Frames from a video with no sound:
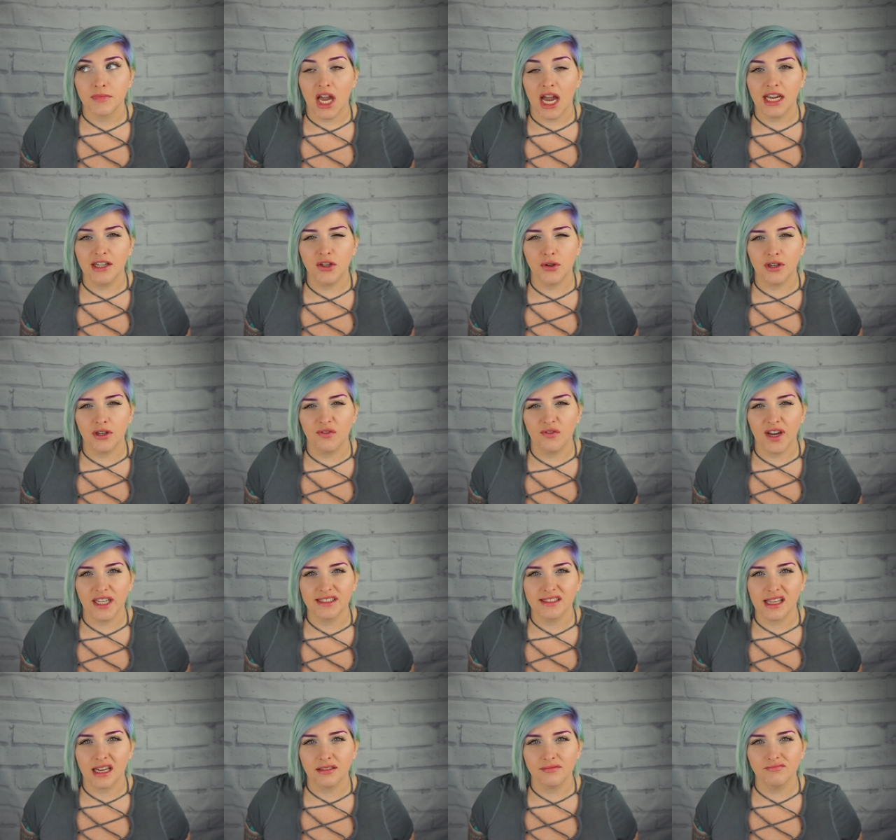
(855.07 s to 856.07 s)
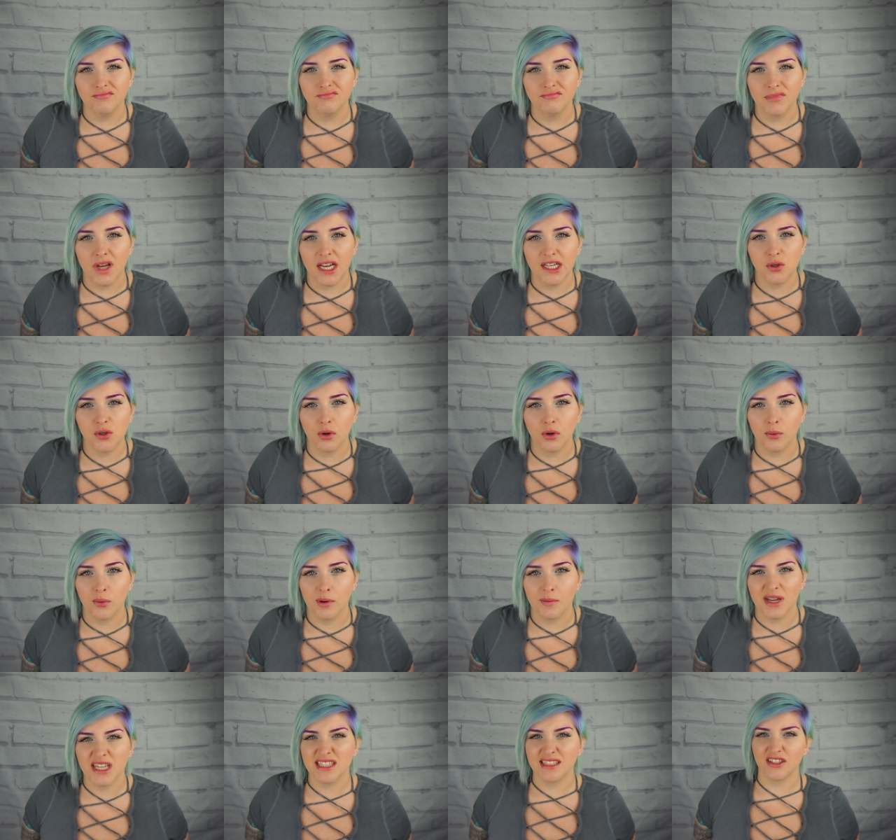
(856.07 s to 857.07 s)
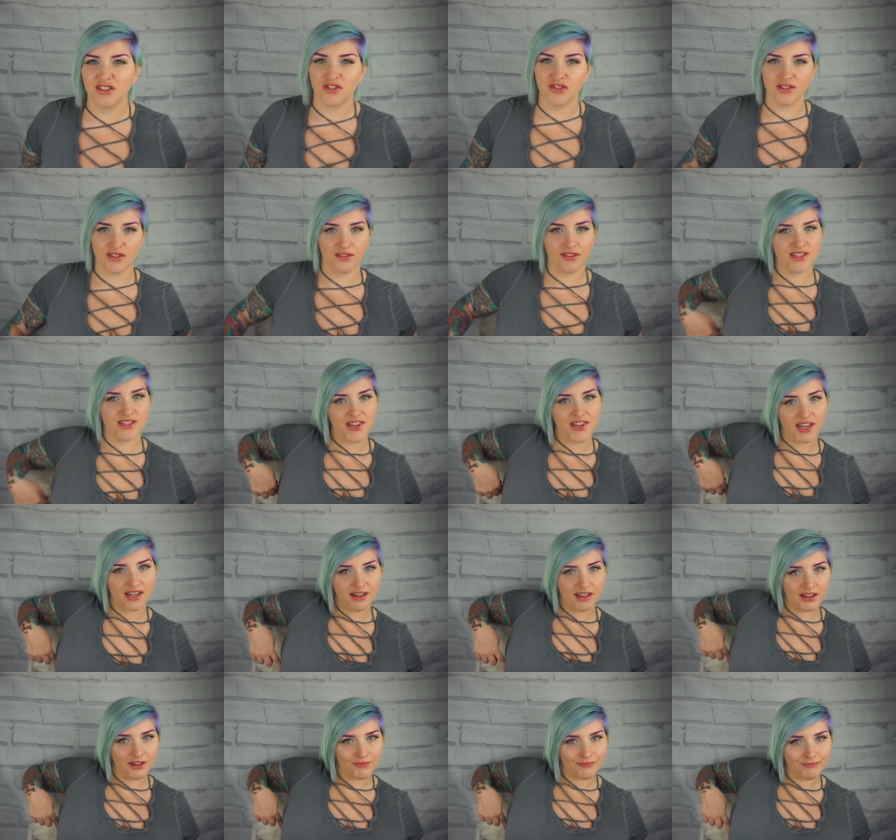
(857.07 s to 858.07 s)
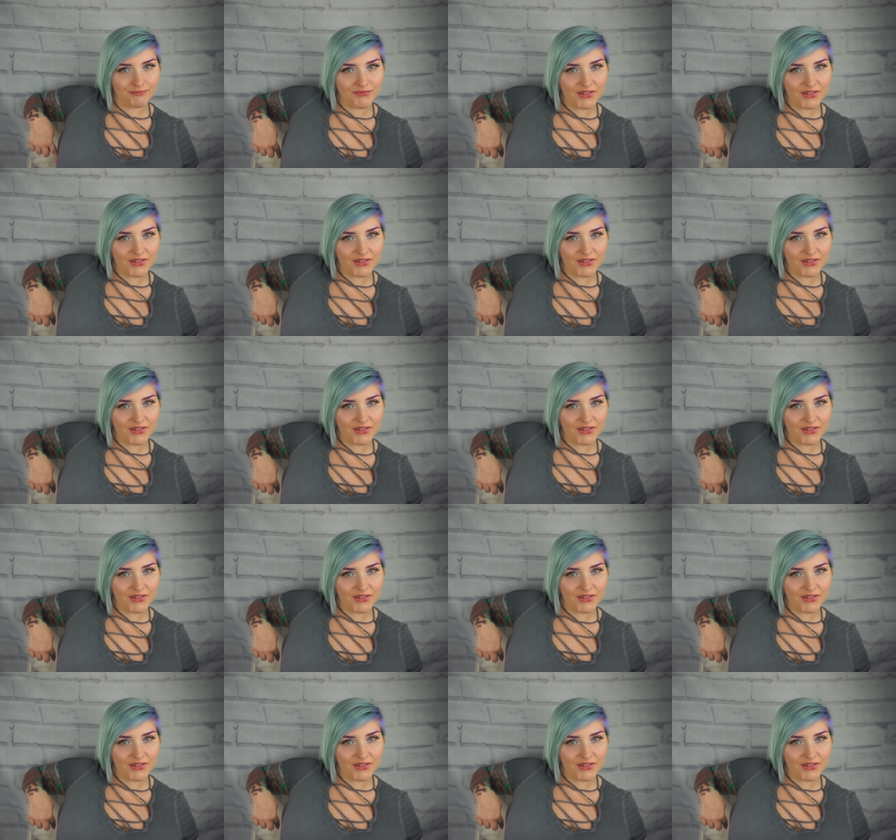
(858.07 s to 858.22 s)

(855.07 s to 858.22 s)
I don't advise that. I tore one of my stitches on the side here.